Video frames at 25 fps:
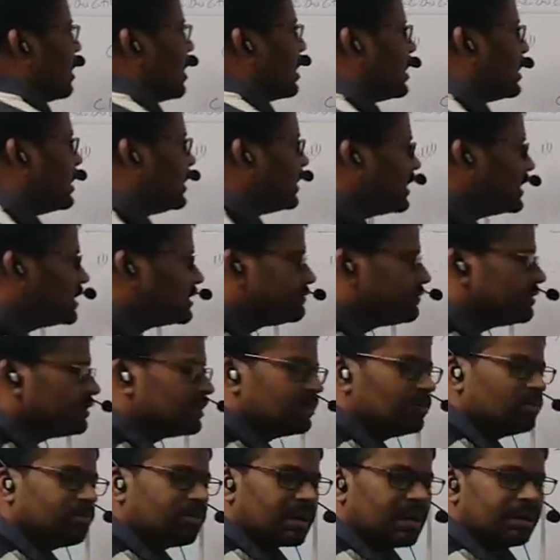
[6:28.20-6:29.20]
Aldehydes will
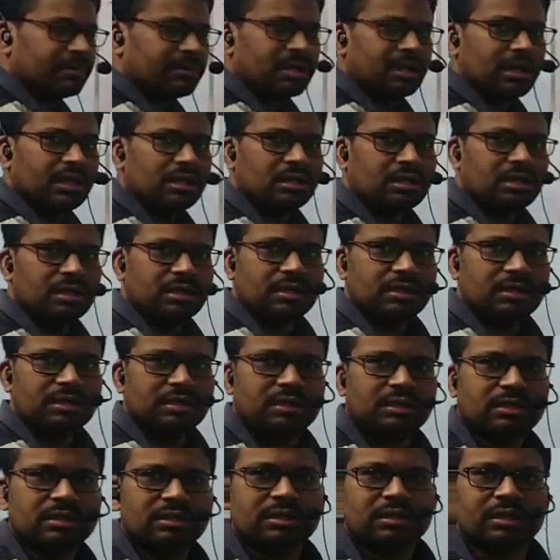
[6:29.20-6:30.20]
give primary alcohol,
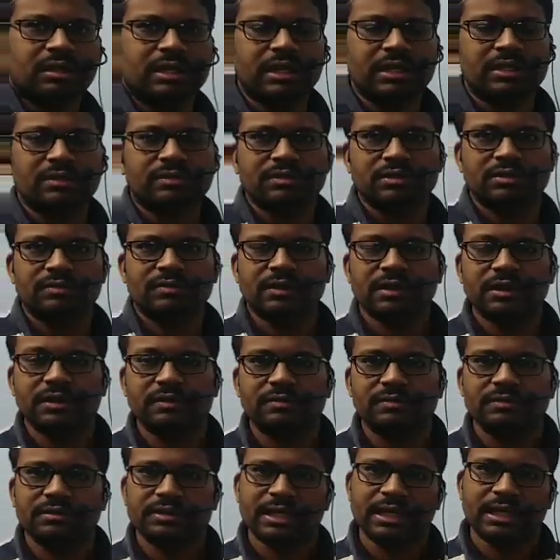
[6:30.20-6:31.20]
ketones will
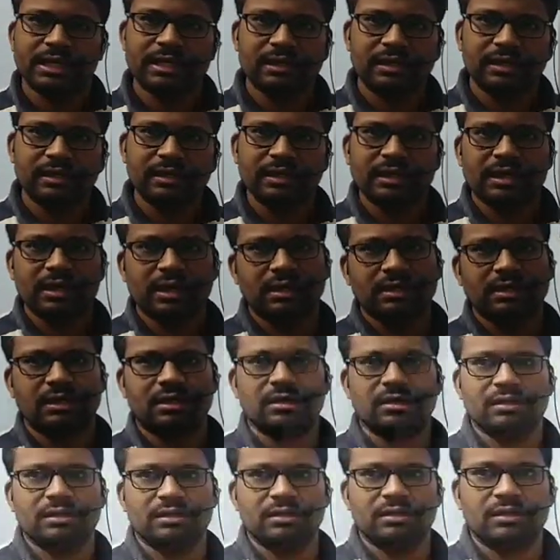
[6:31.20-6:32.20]
give secondary
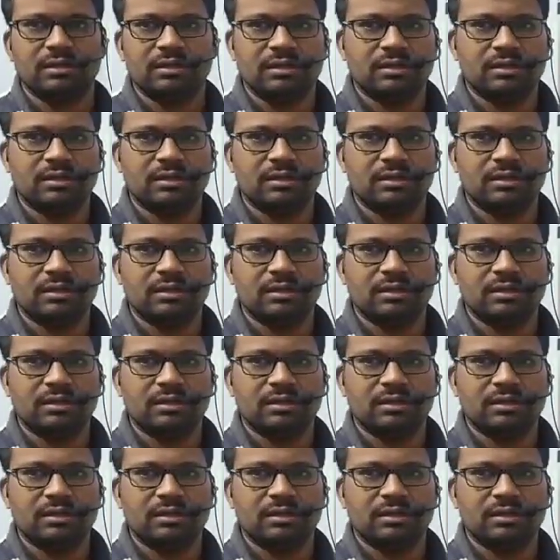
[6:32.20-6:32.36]
alcohol.